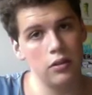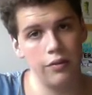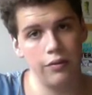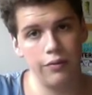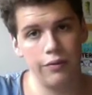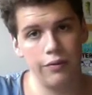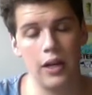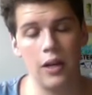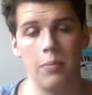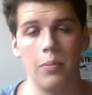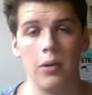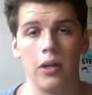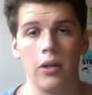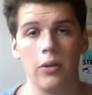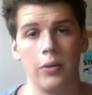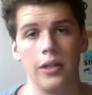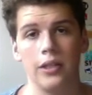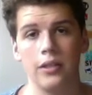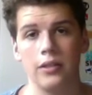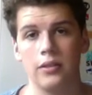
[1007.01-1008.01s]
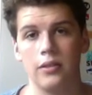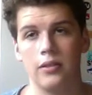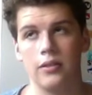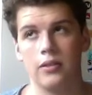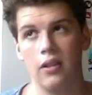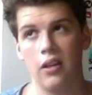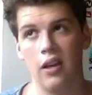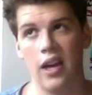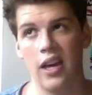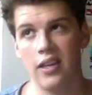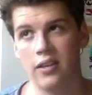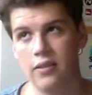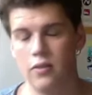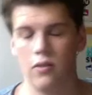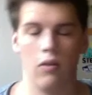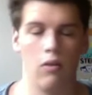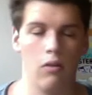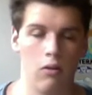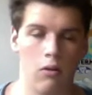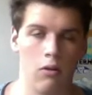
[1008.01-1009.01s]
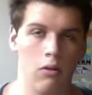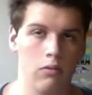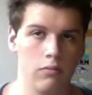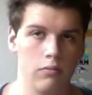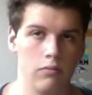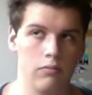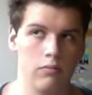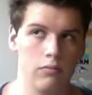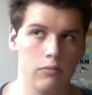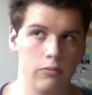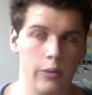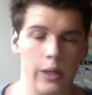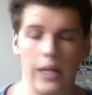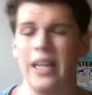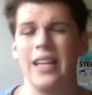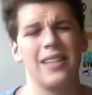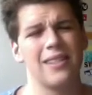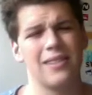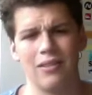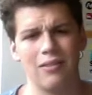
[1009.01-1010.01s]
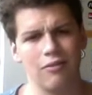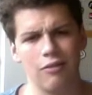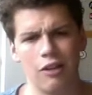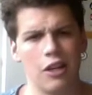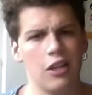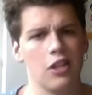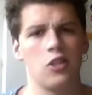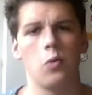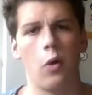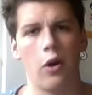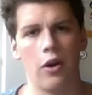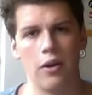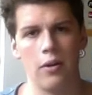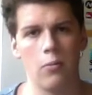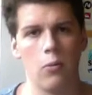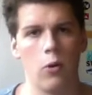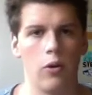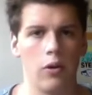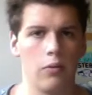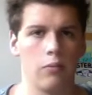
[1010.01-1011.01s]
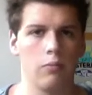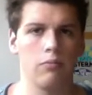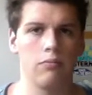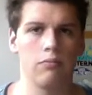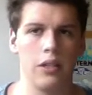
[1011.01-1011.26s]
Filipe Luis he's in the squad anymore.